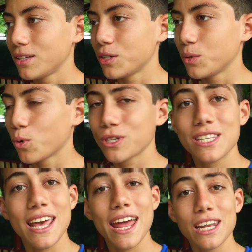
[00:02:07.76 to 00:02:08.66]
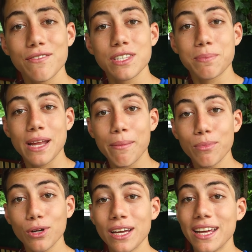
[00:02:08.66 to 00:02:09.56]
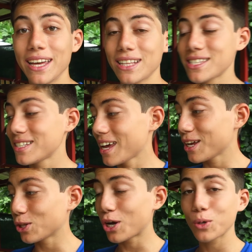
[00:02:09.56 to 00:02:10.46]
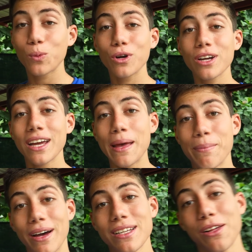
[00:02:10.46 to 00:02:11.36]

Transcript: towards the end of September. It's taken a lot of work, but